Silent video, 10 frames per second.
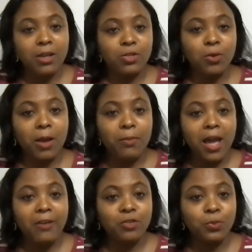Uh, so I may
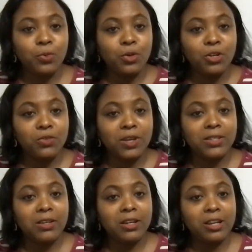have to pull your dress
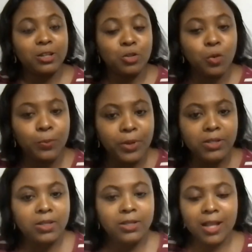down a little
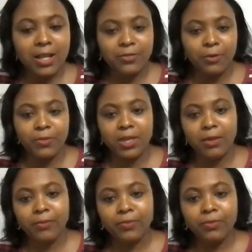bit. It starts from
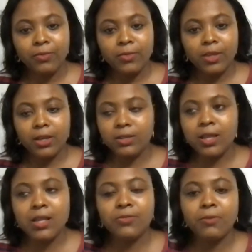there. It
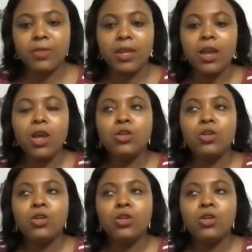starts from there.